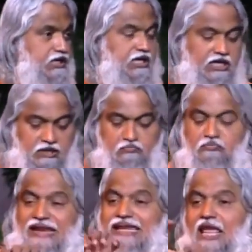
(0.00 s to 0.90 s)
He
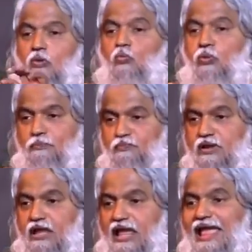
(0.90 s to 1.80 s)
made a whip
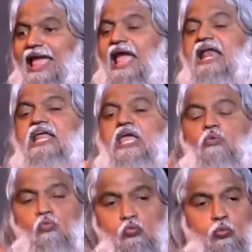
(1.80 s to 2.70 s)
and He
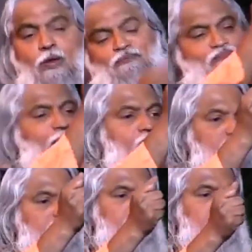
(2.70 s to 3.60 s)
whipped out